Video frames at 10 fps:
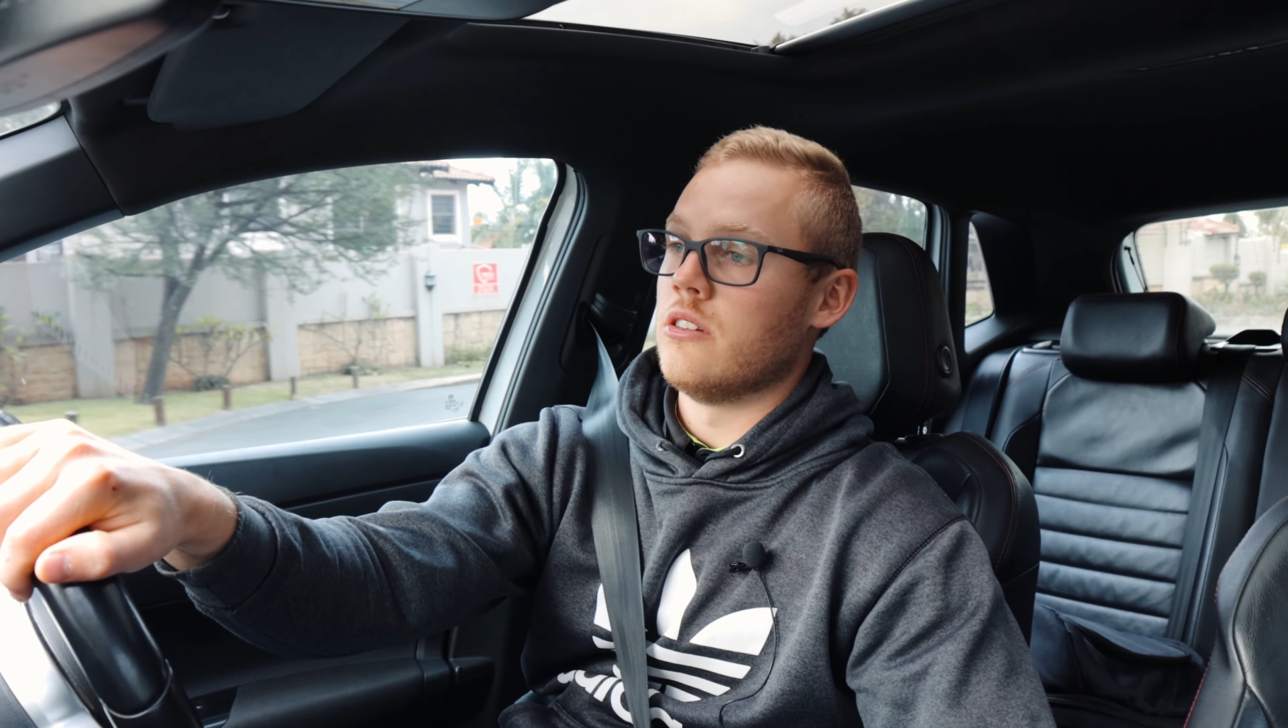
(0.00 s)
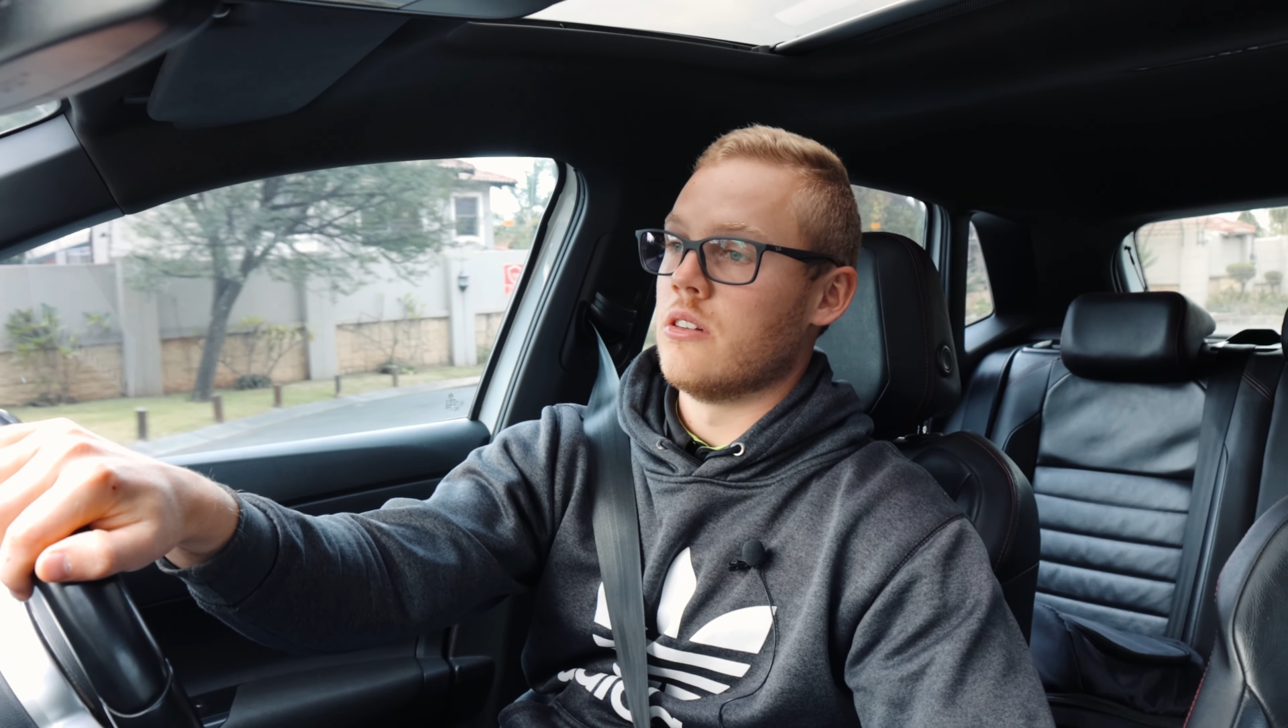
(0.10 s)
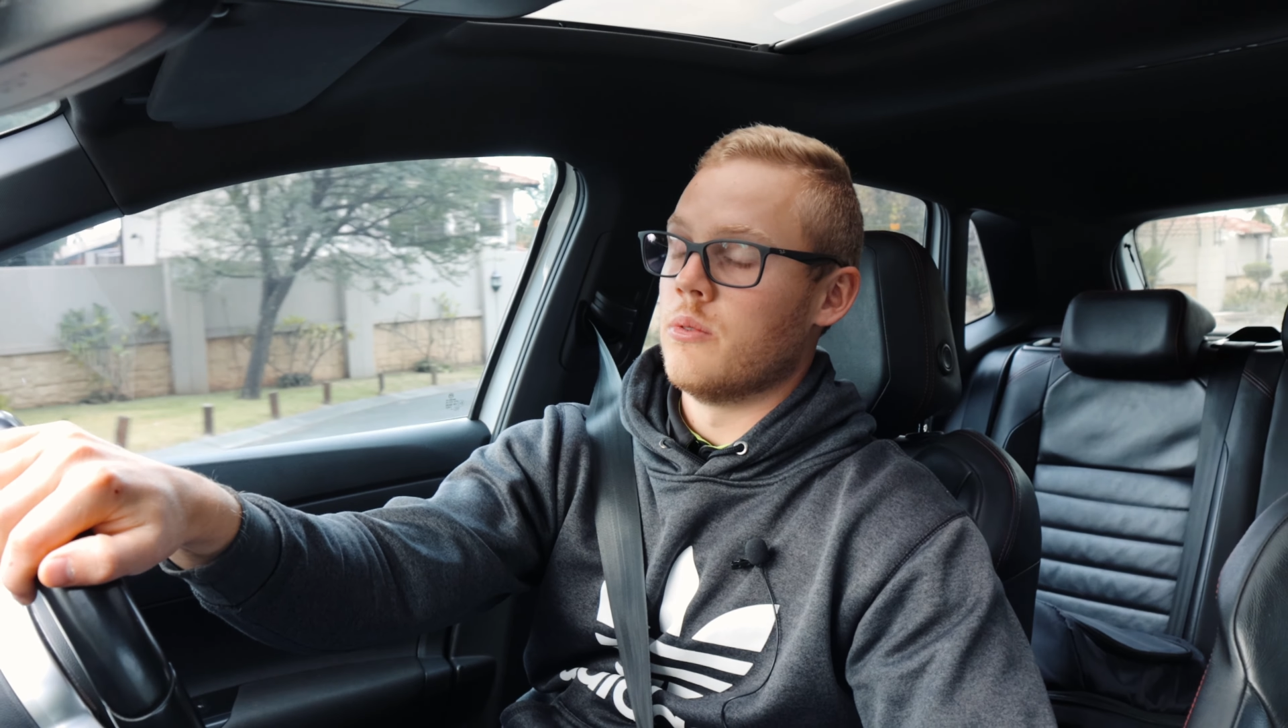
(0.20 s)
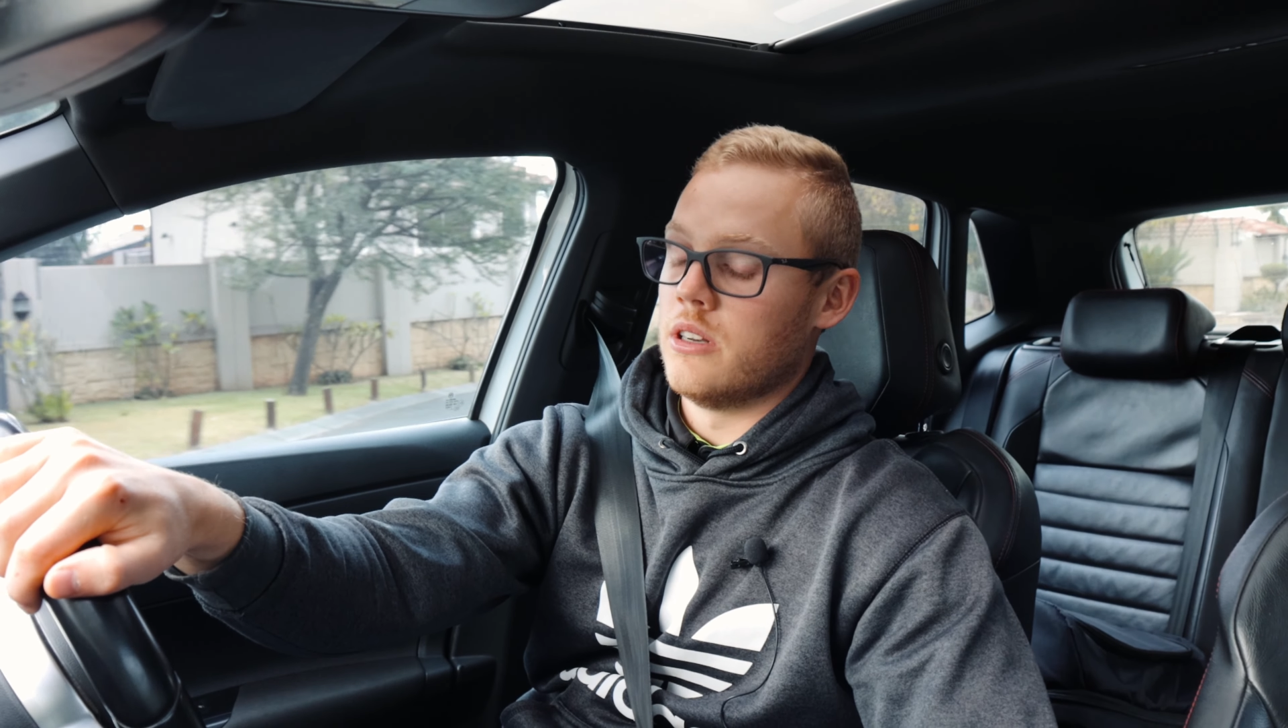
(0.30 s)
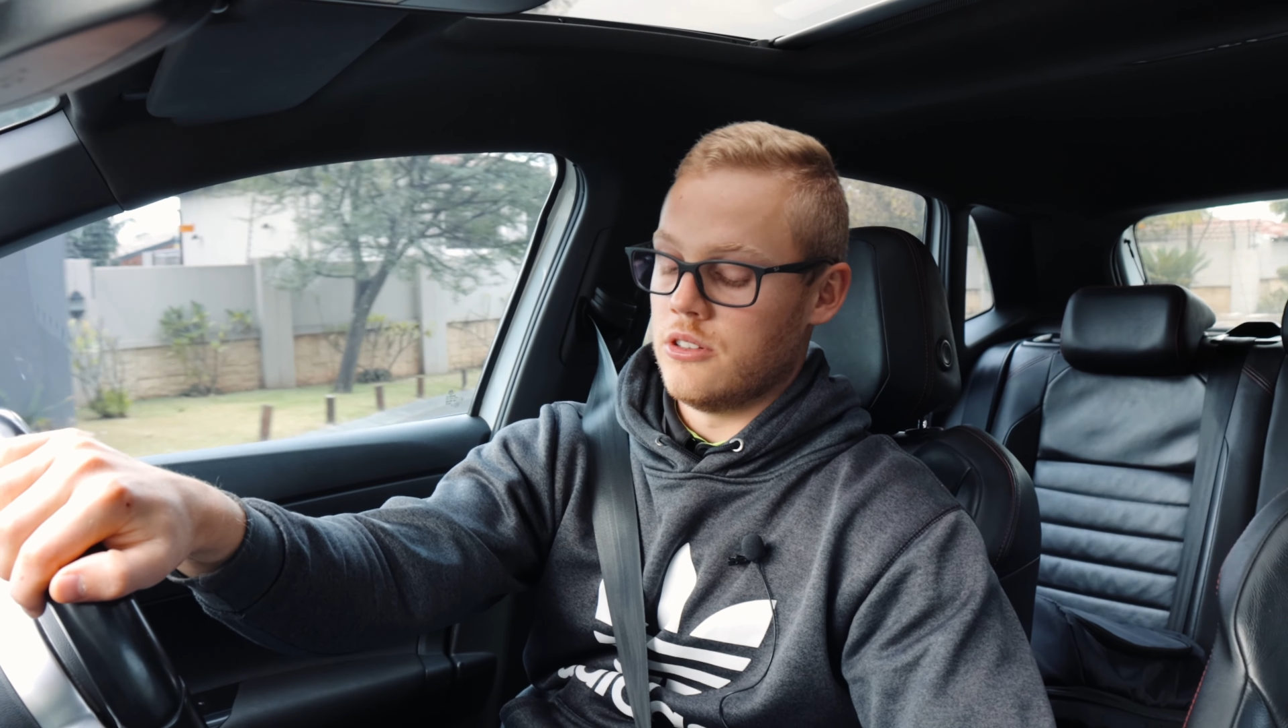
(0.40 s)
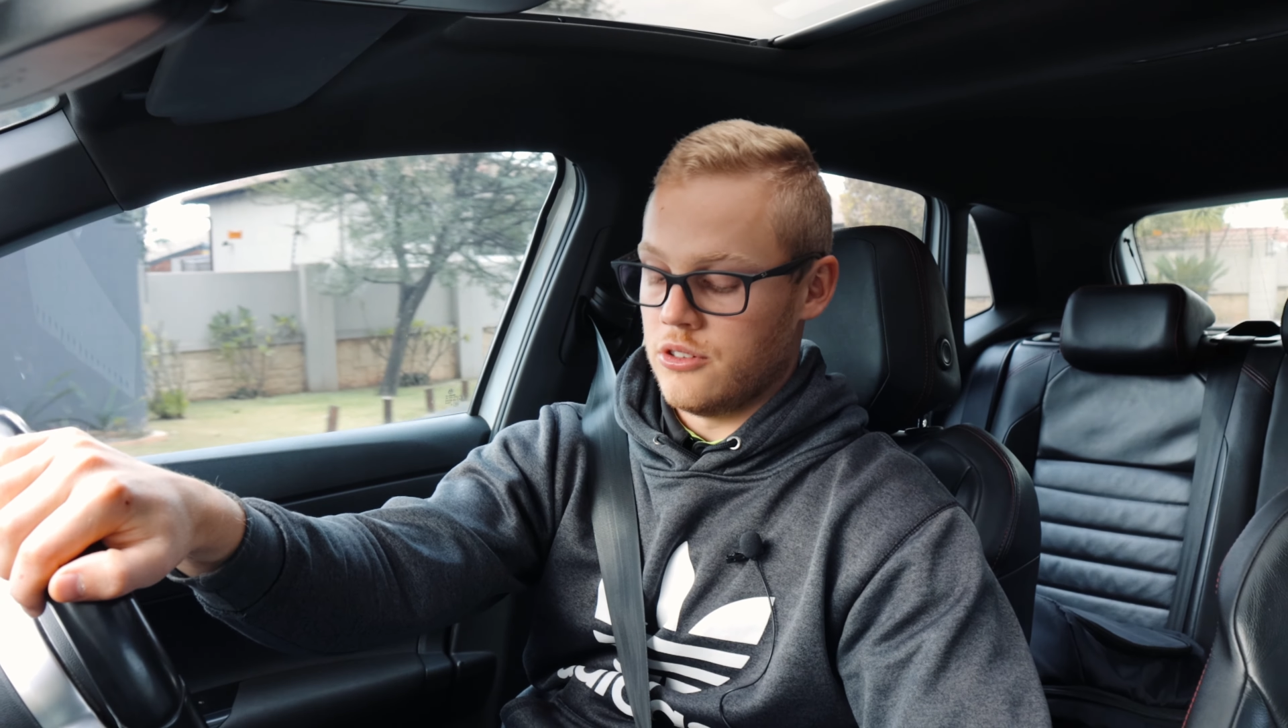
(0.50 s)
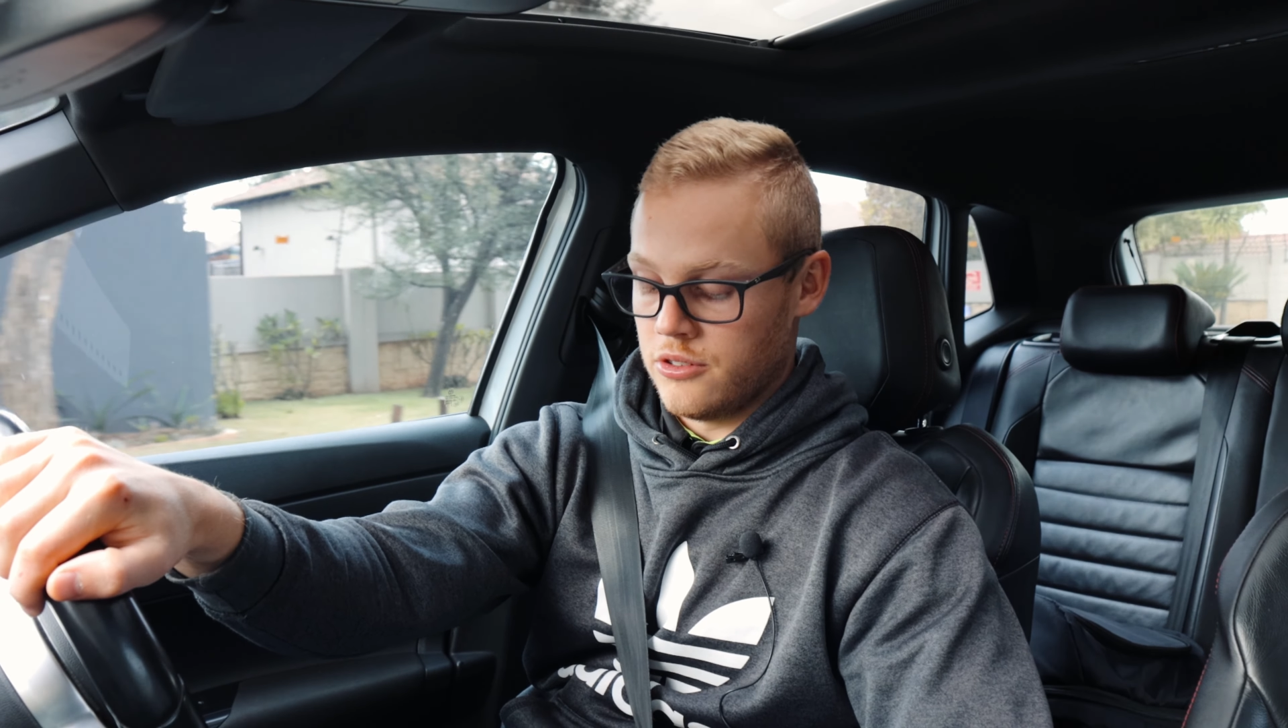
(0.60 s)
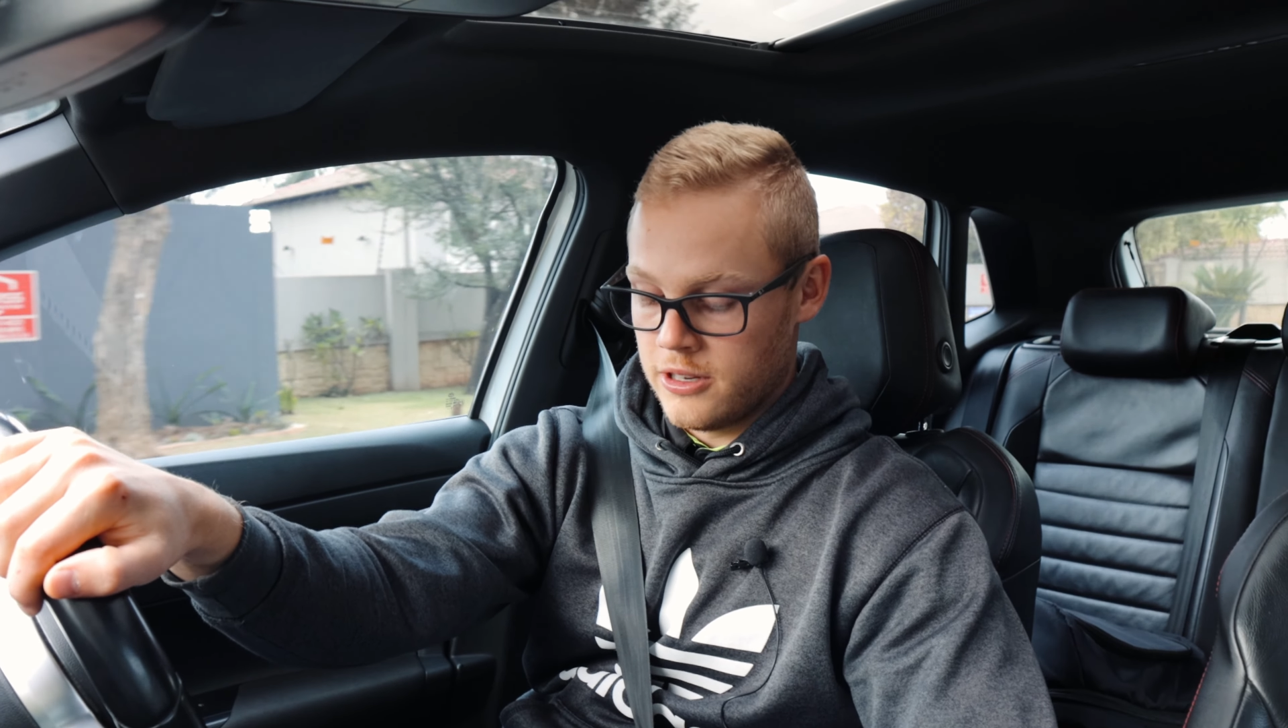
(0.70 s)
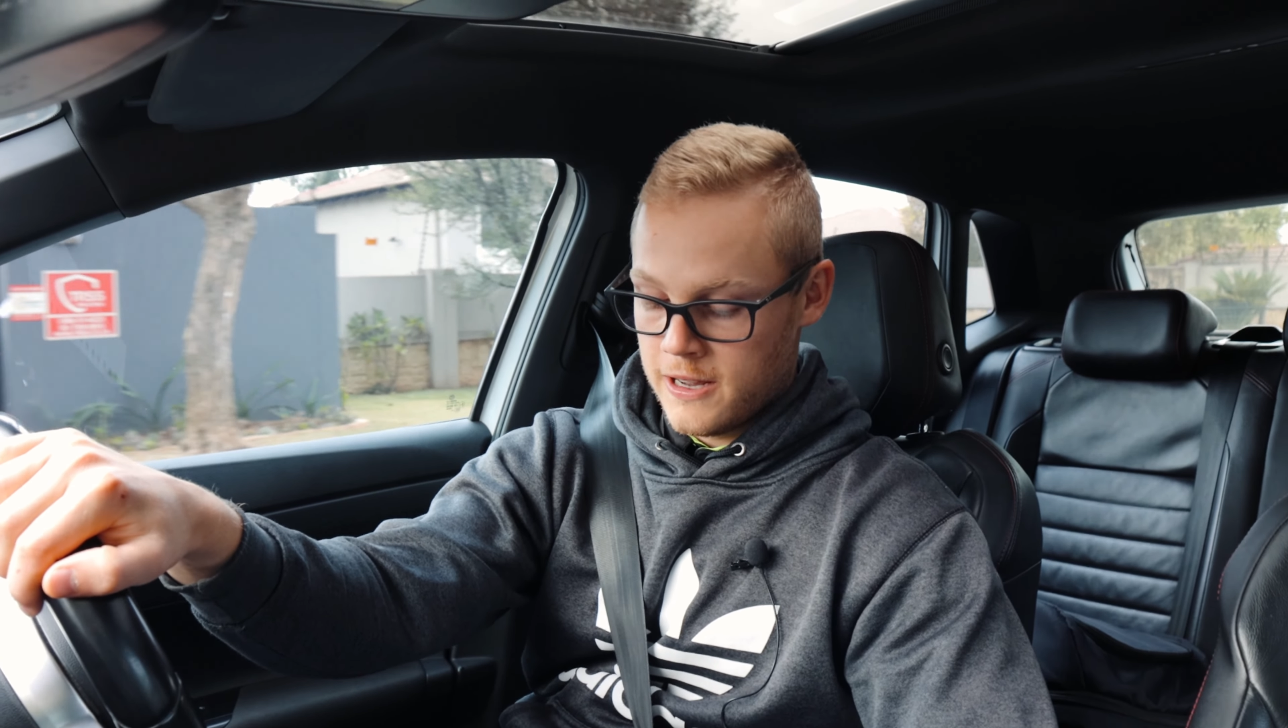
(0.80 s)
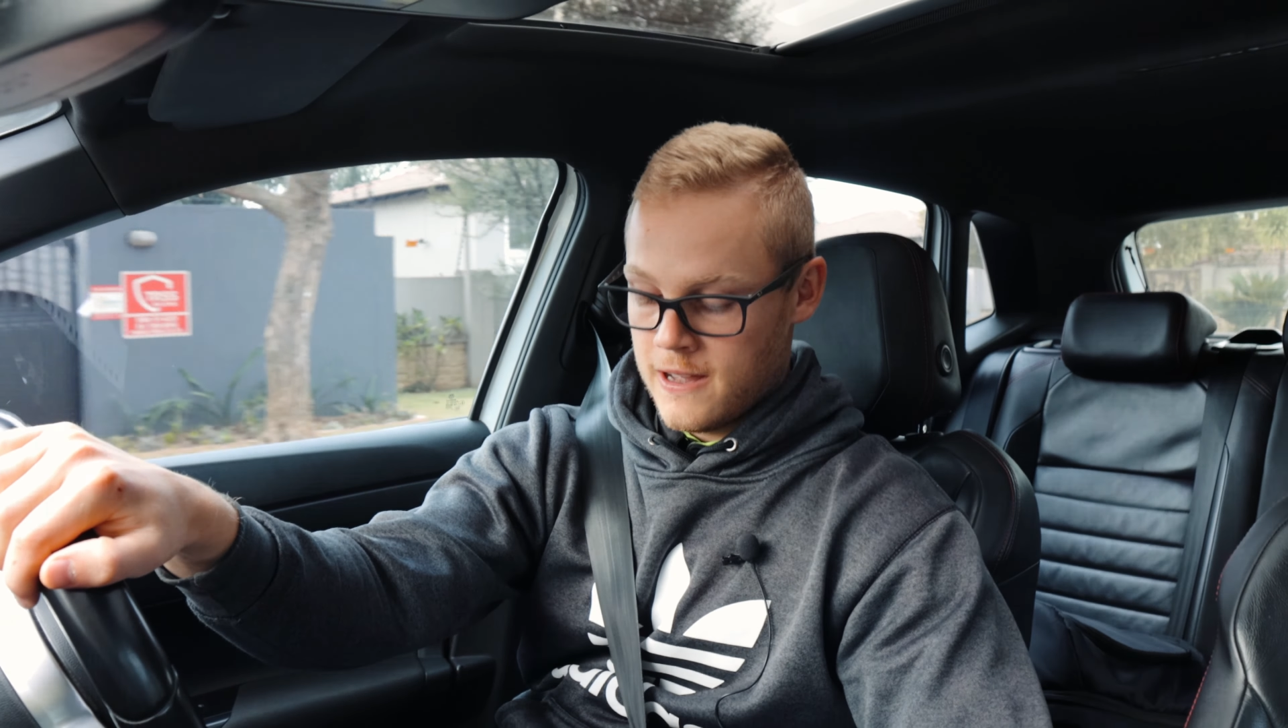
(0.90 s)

going to want to do.